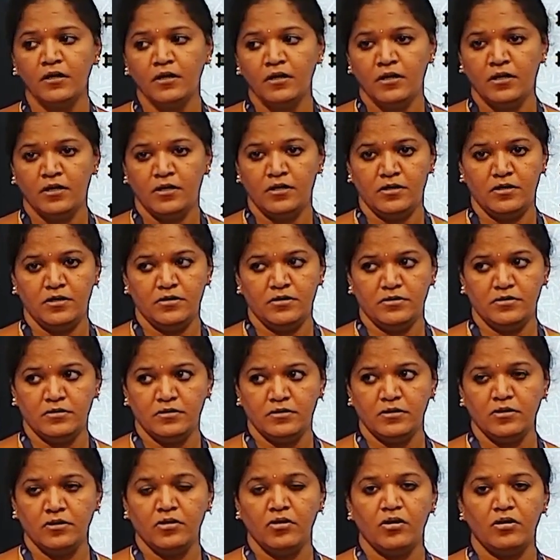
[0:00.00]

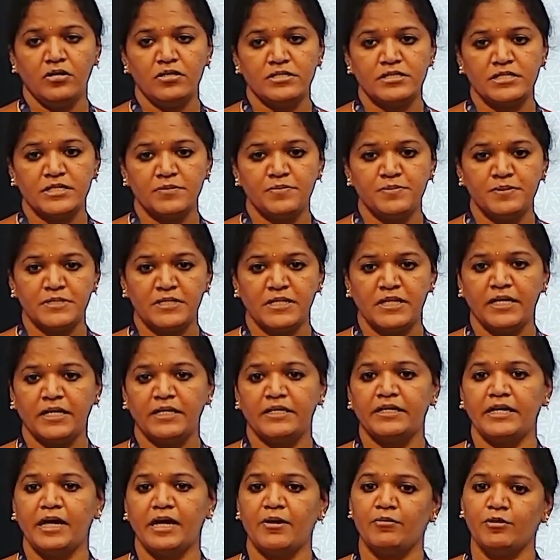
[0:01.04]
concepts like
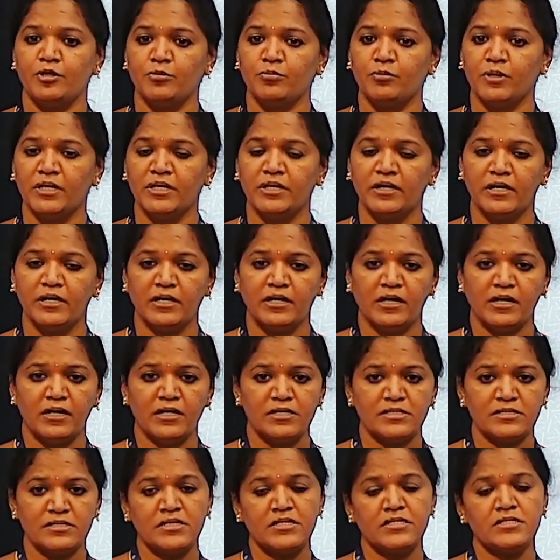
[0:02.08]
time domain
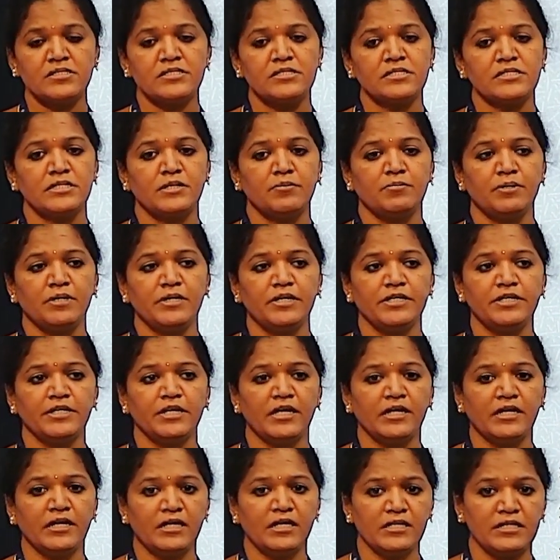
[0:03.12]
analysis, stability
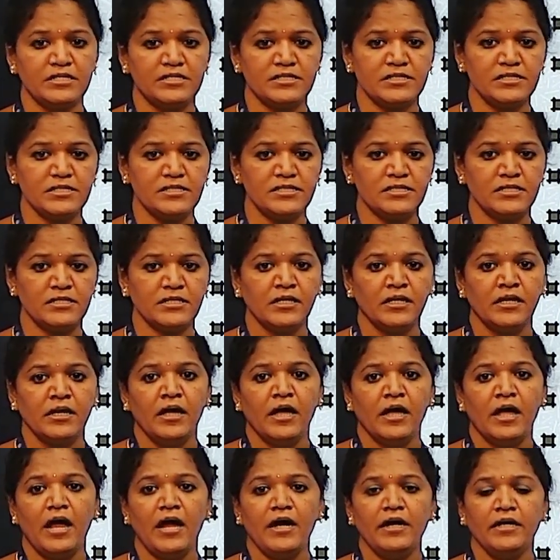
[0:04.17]
analysis
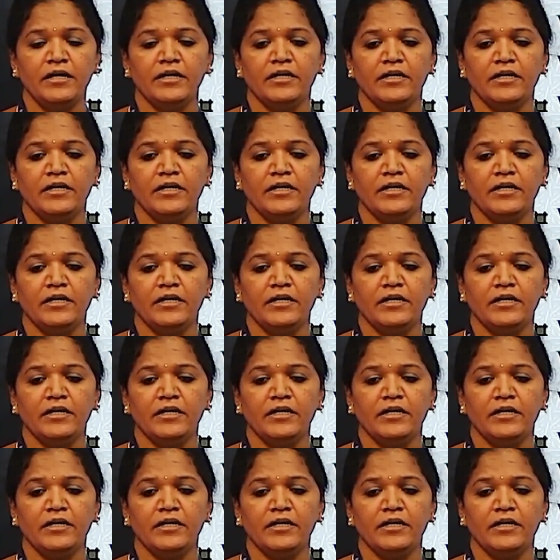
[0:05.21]
and